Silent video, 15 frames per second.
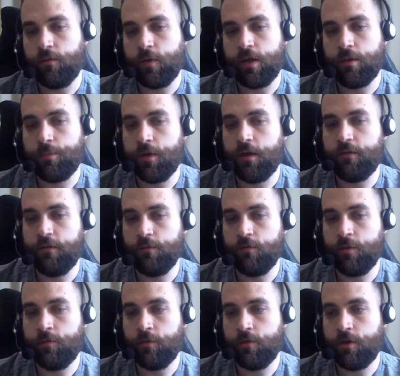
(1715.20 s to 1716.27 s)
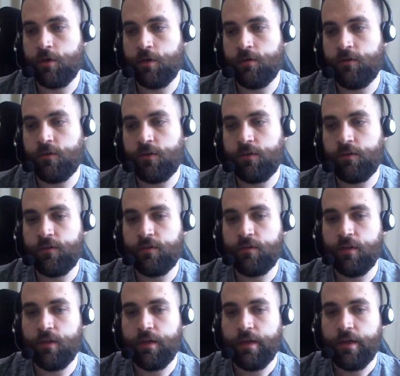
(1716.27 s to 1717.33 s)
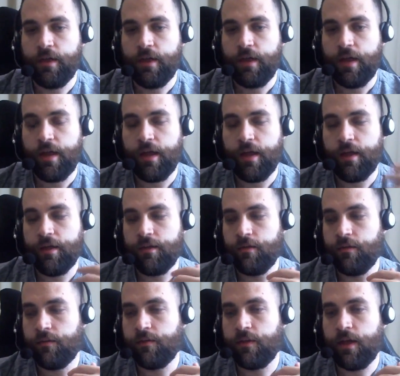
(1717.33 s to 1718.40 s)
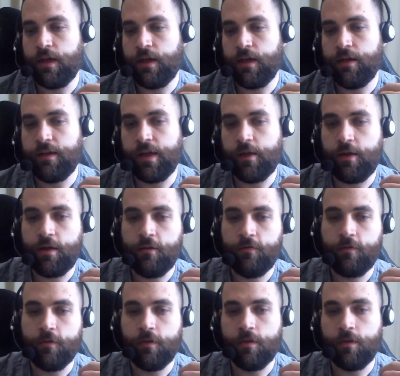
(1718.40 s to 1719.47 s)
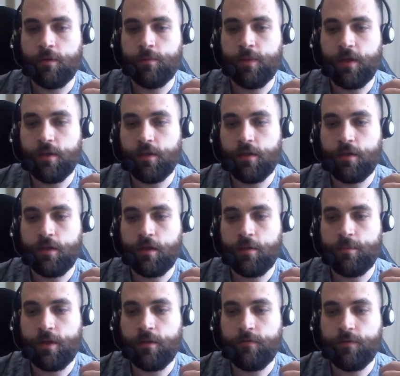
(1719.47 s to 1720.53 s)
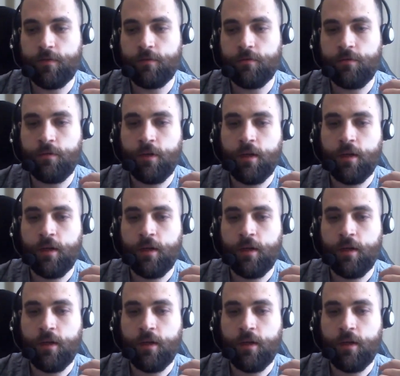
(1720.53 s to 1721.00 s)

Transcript: way to buy some cryptocurrencies. And I now have the beta on my phone.